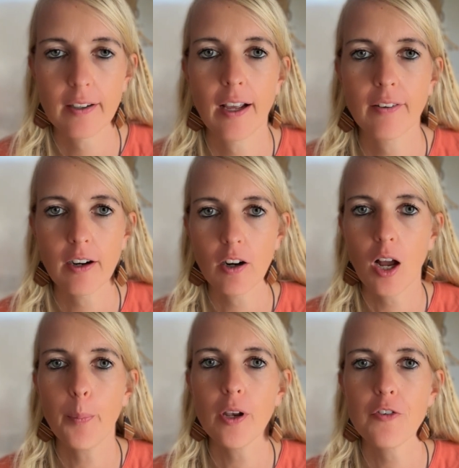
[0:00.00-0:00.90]
Now, there are a
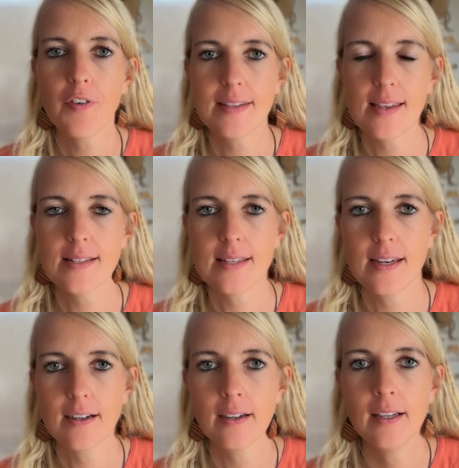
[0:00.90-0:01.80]
couple of facets
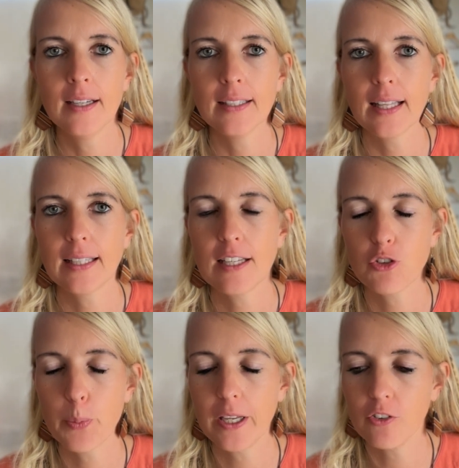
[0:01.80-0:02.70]
here that needs
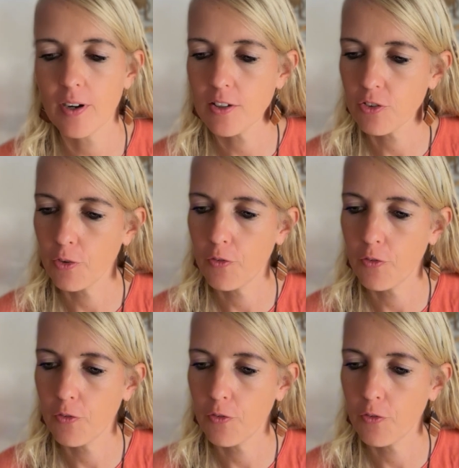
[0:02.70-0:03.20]
to be addressed.